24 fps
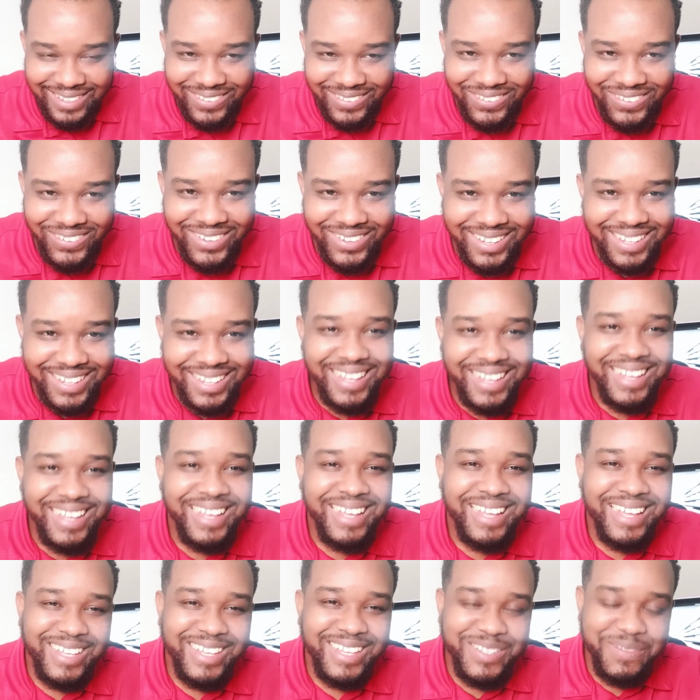but
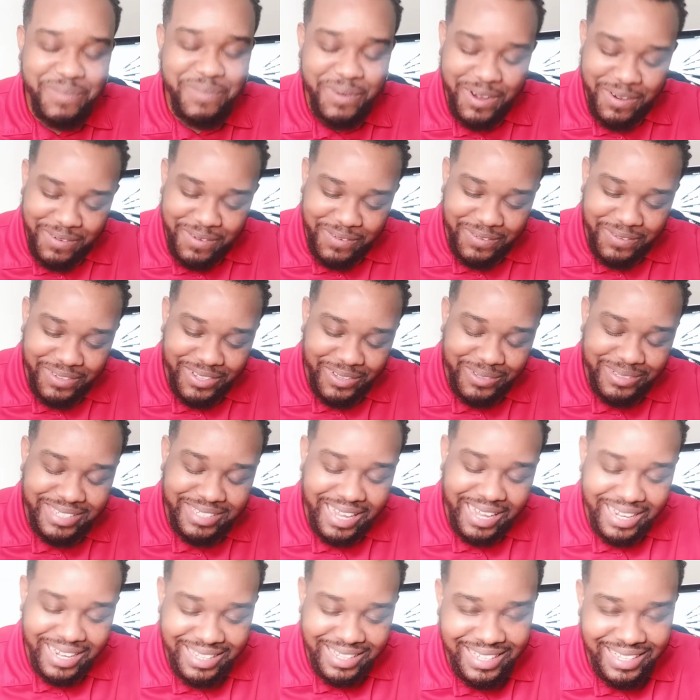it's perfect for those
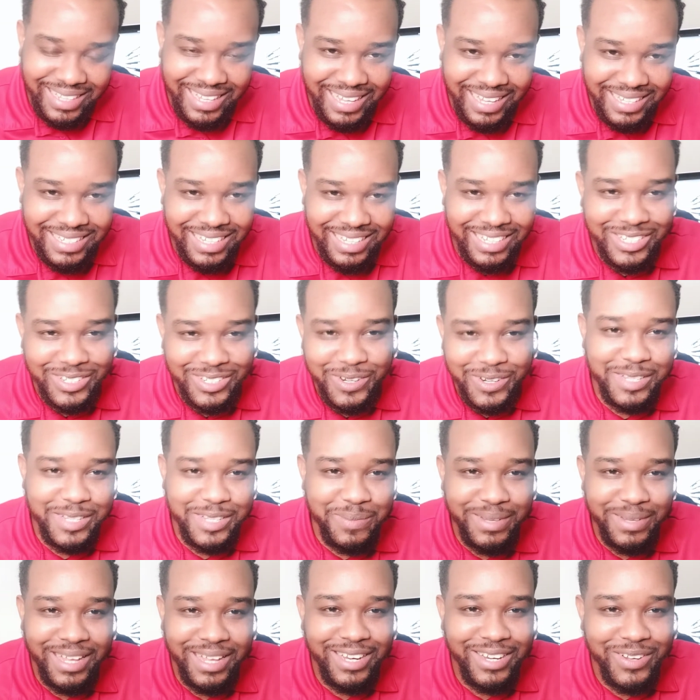kind of things. And trust
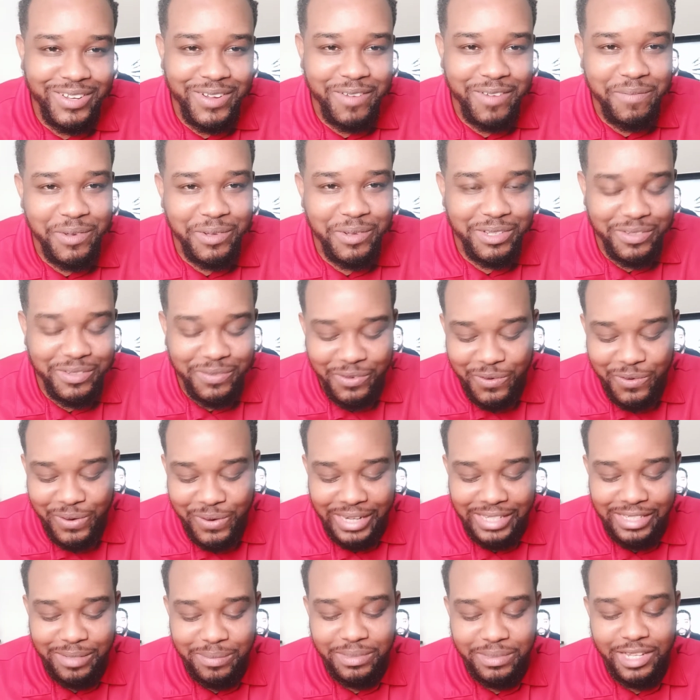me, I know I've used it for
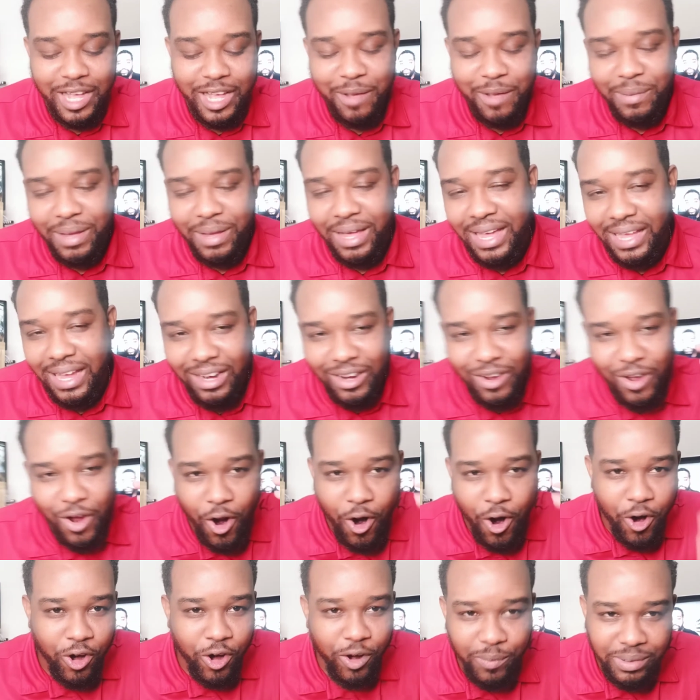quite some time. I had
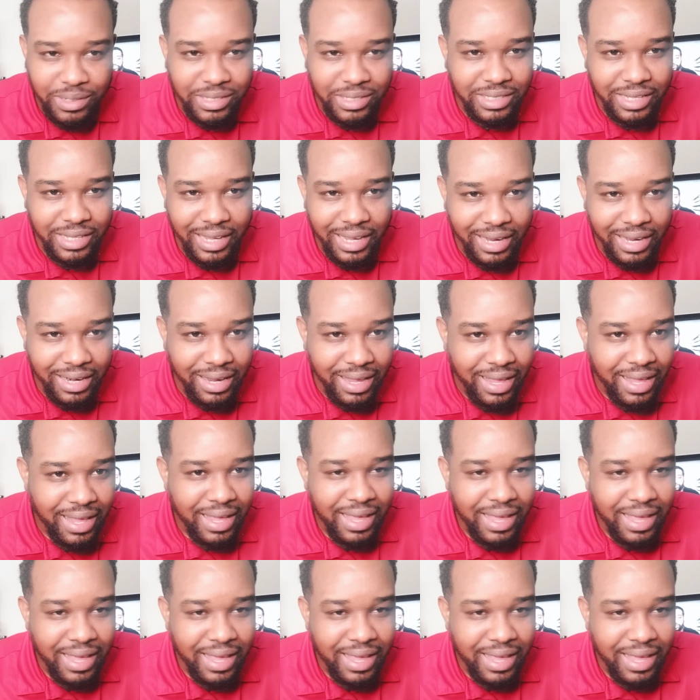horrible skin.